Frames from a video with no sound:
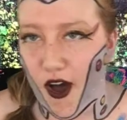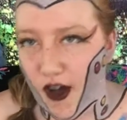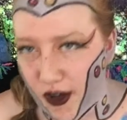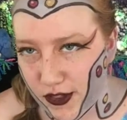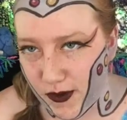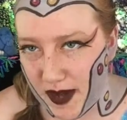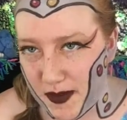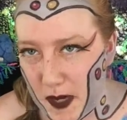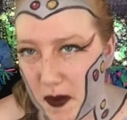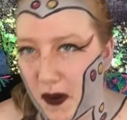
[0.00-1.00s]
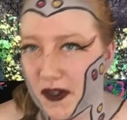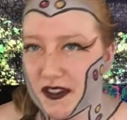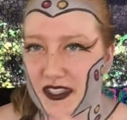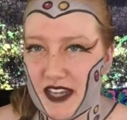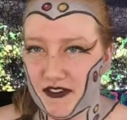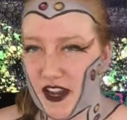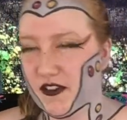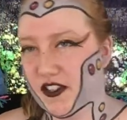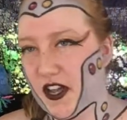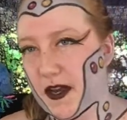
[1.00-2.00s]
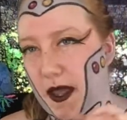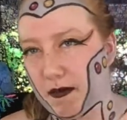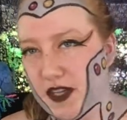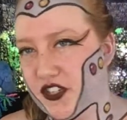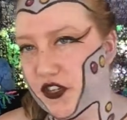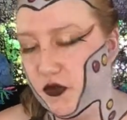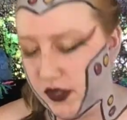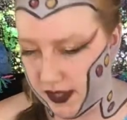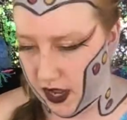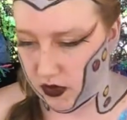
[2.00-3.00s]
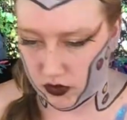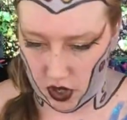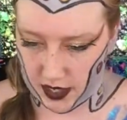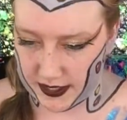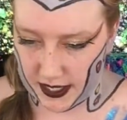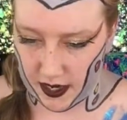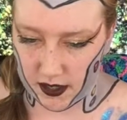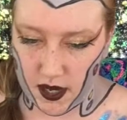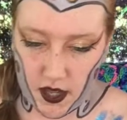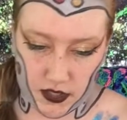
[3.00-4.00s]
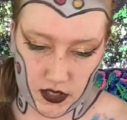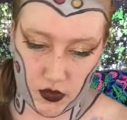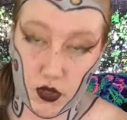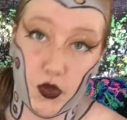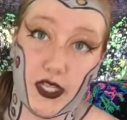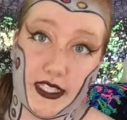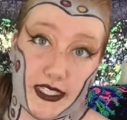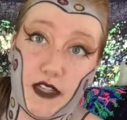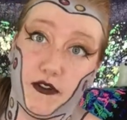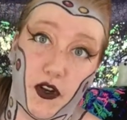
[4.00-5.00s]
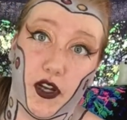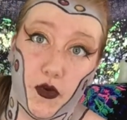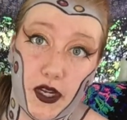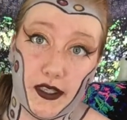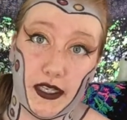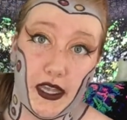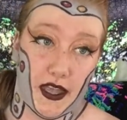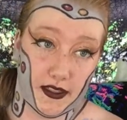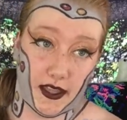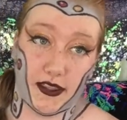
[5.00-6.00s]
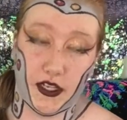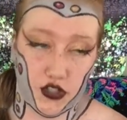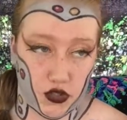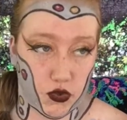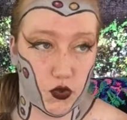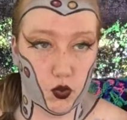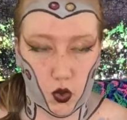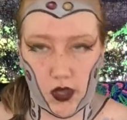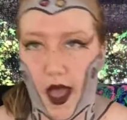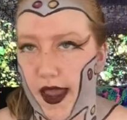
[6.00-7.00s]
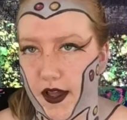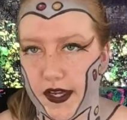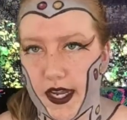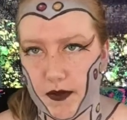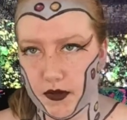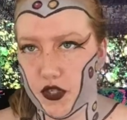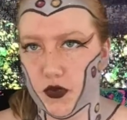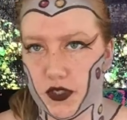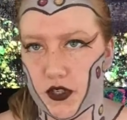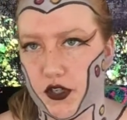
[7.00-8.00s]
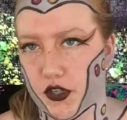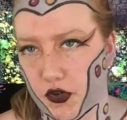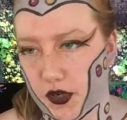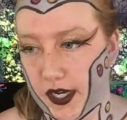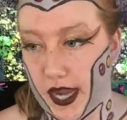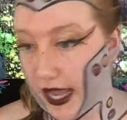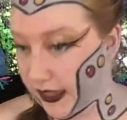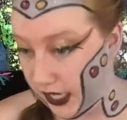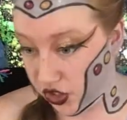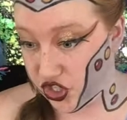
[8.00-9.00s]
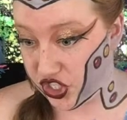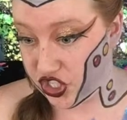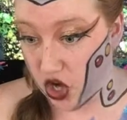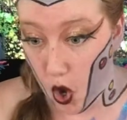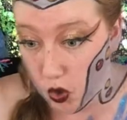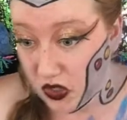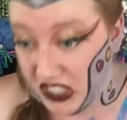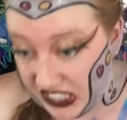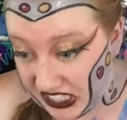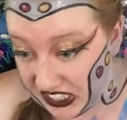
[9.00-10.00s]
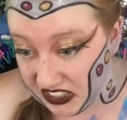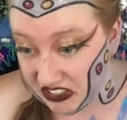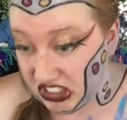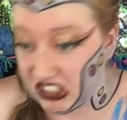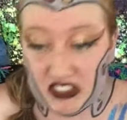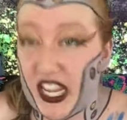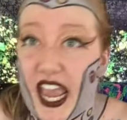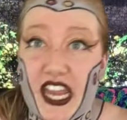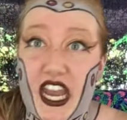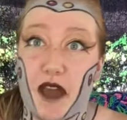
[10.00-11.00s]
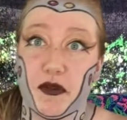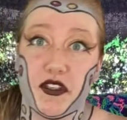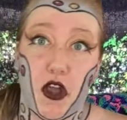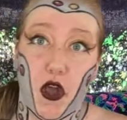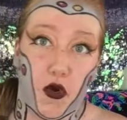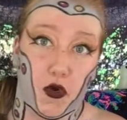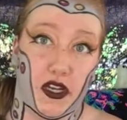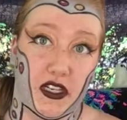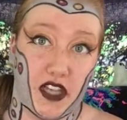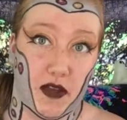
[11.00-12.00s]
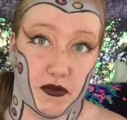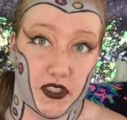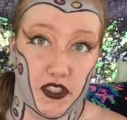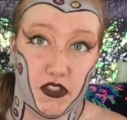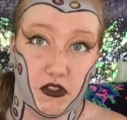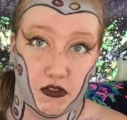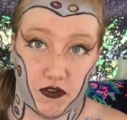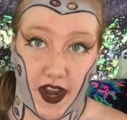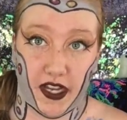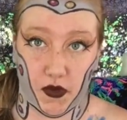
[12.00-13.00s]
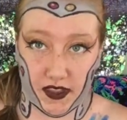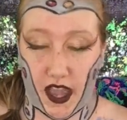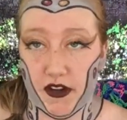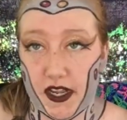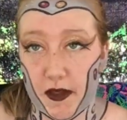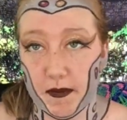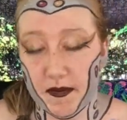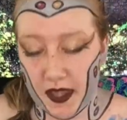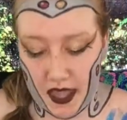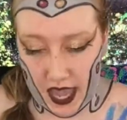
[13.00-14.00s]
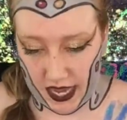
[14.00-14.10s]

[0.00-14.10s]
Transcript: all the right people. They've never done a mission without Crosshair, so you can see very quickly that they do rely on him to a certain degree, and they're just totally just inept when it comes to fighting without him. And